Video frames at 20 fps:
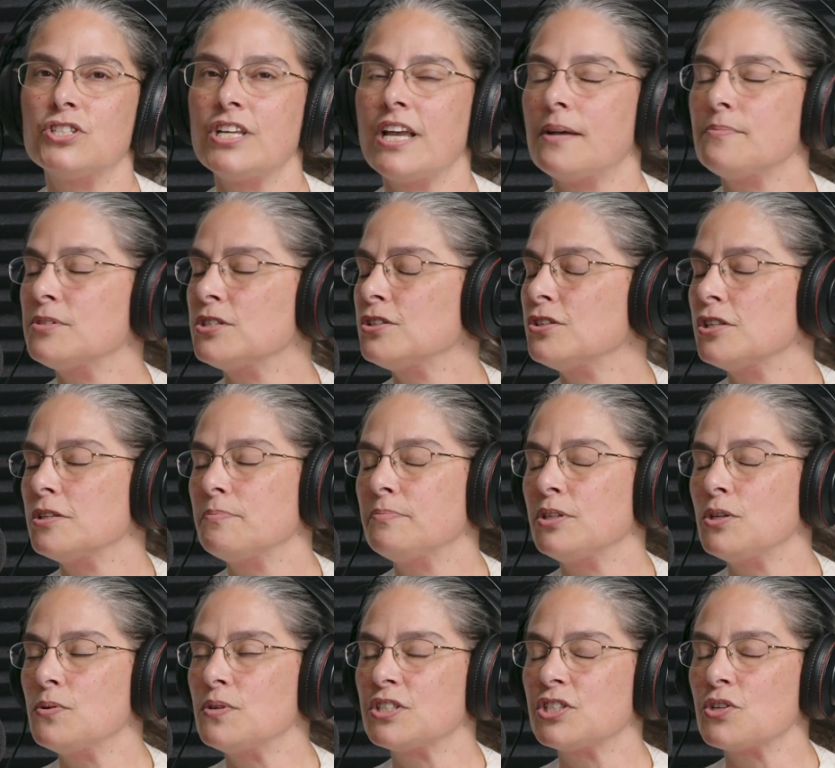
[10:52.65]
She absolutely
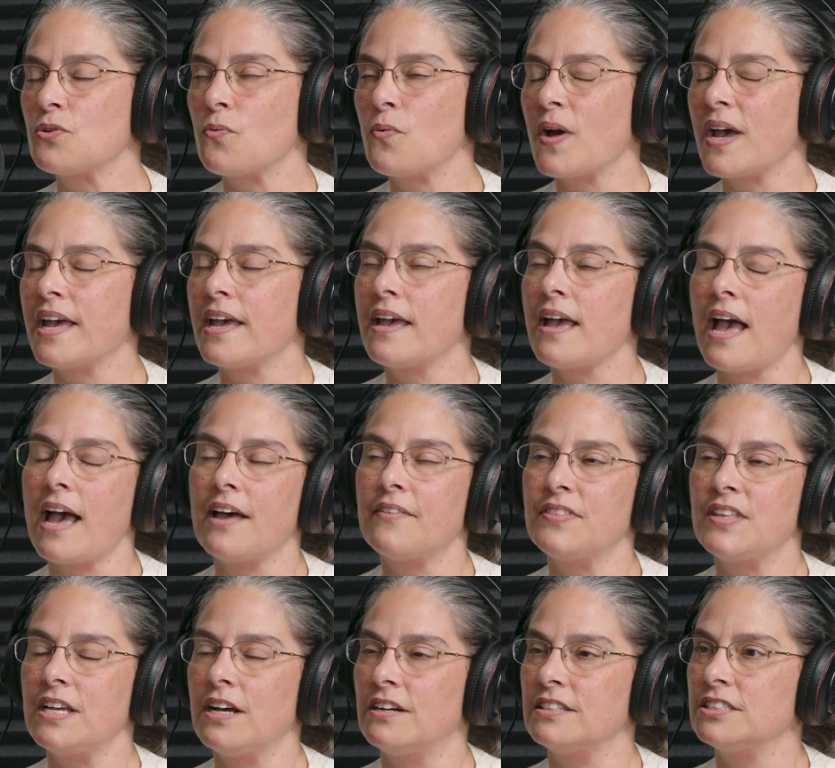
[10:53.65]
blew us away at
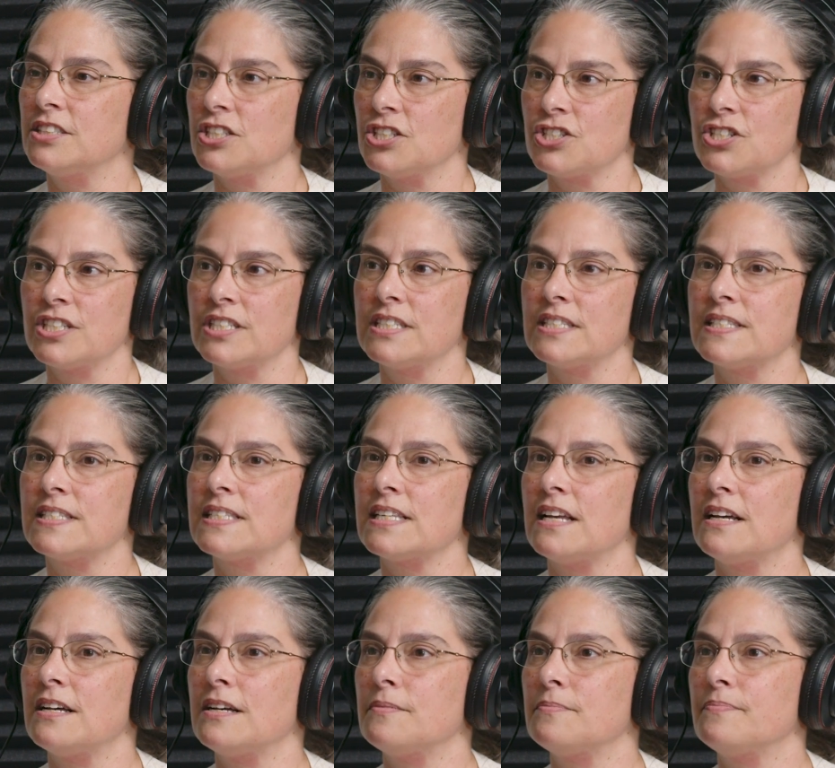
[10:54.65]
the auditions.
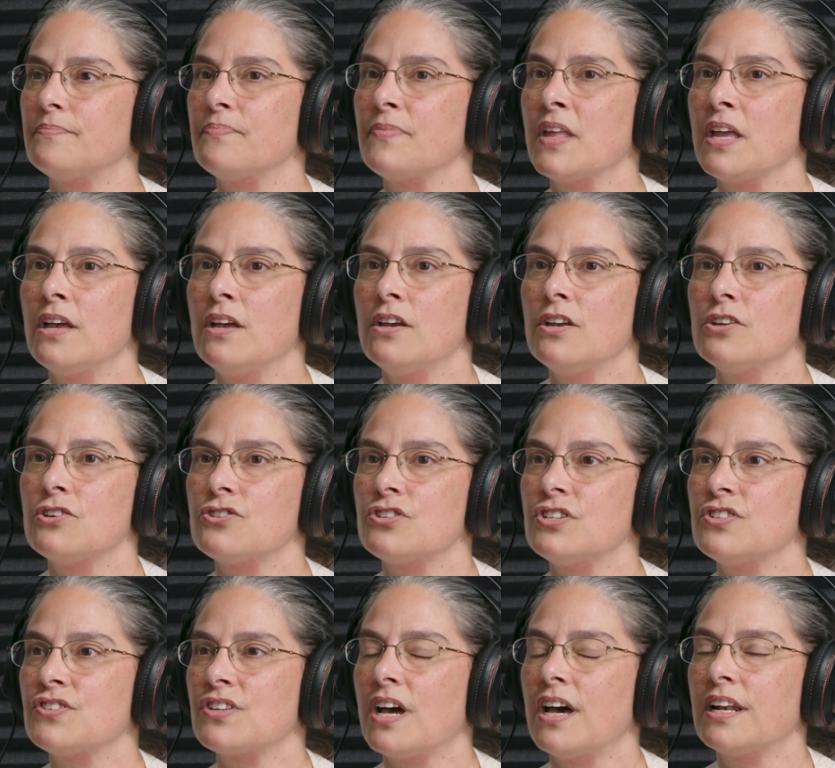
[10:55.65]

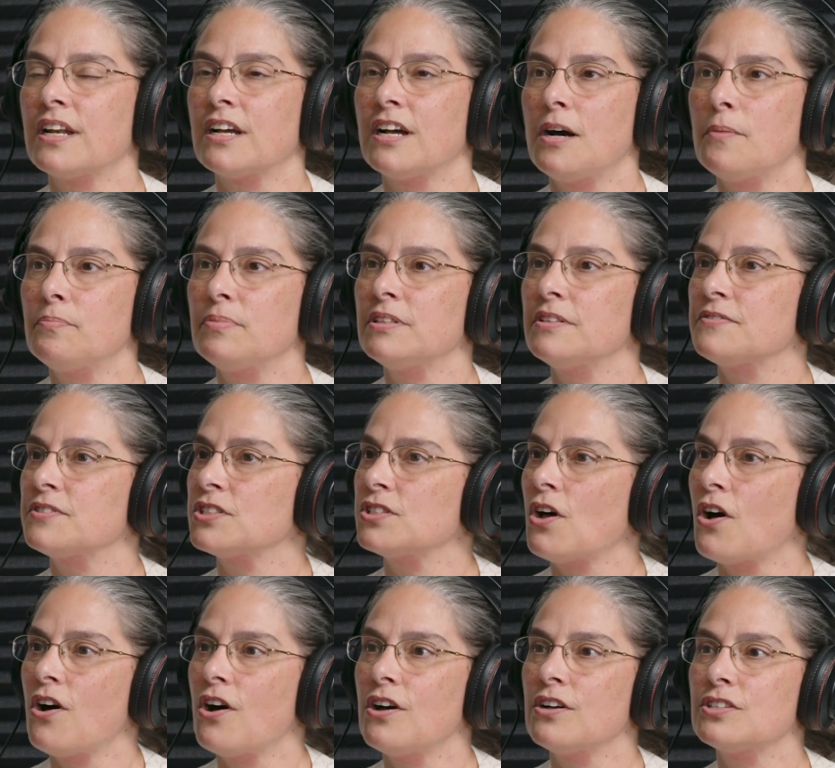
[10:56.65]
She's got a couple of
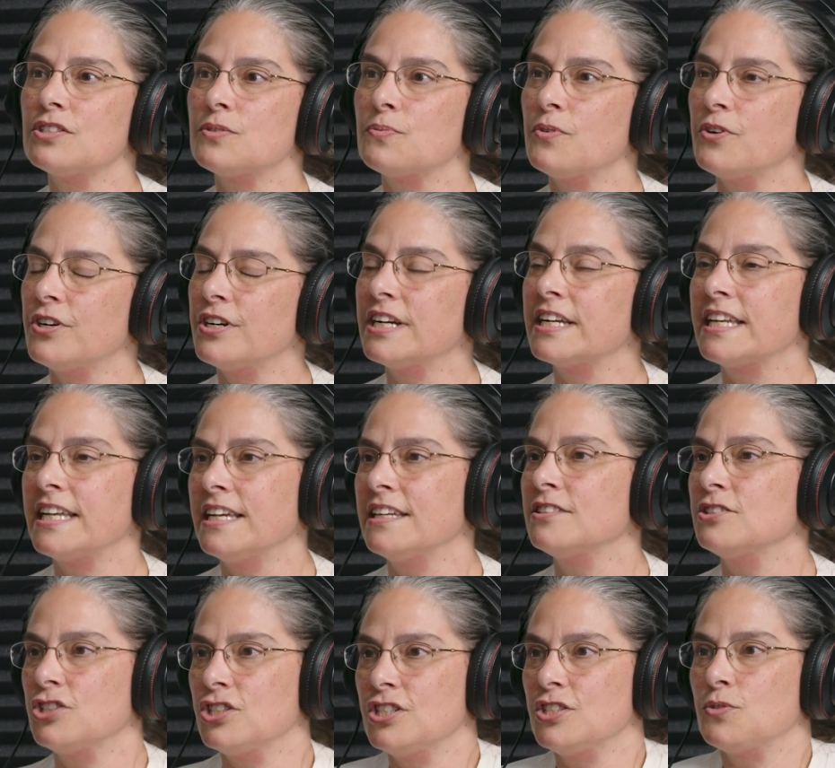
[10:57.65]
songs where,
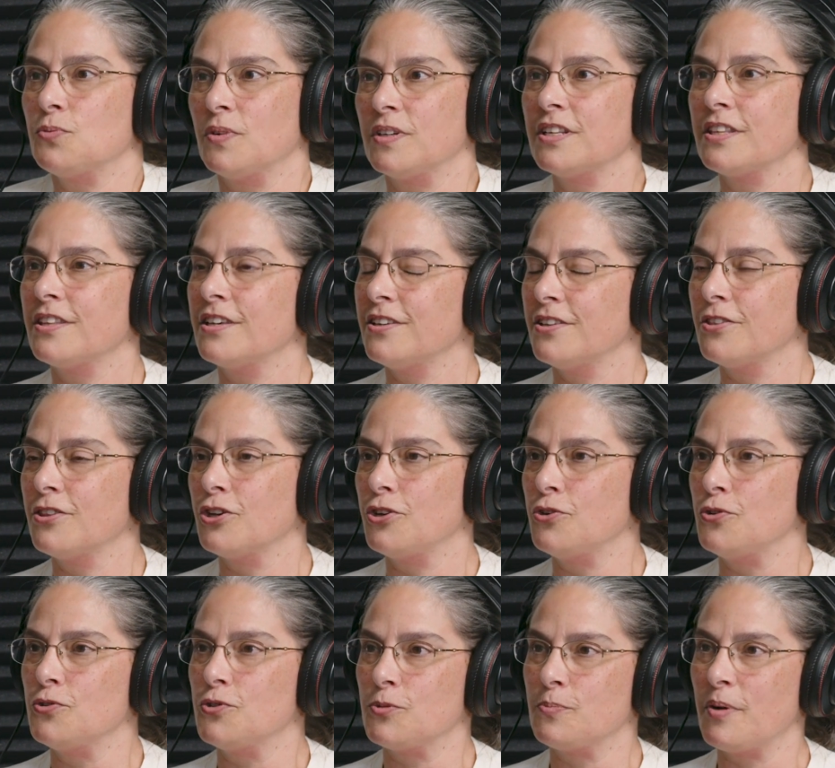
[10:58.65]
again, she's one of the
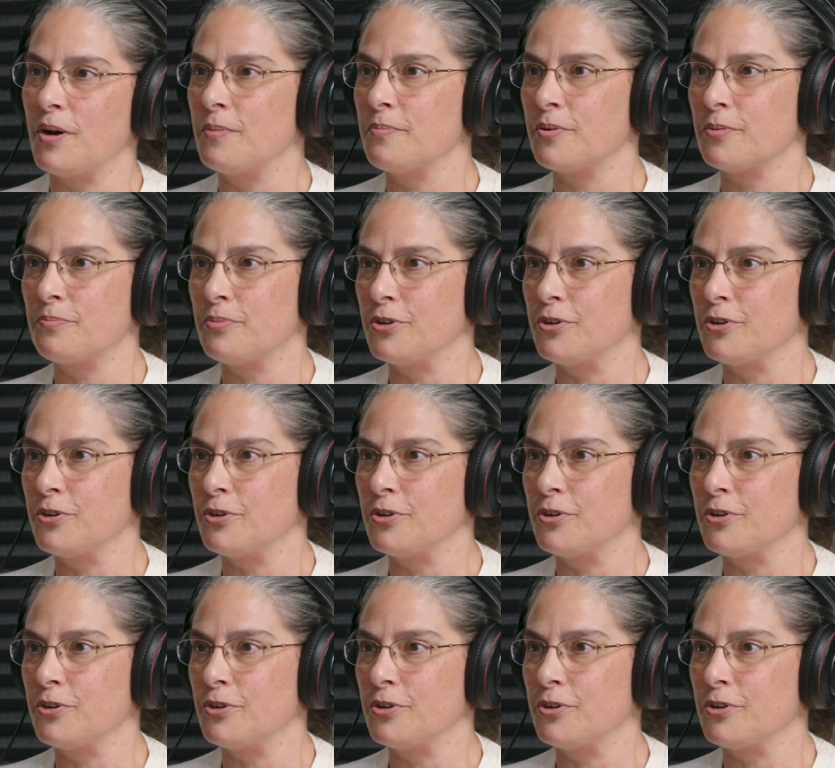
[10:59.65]
goosebump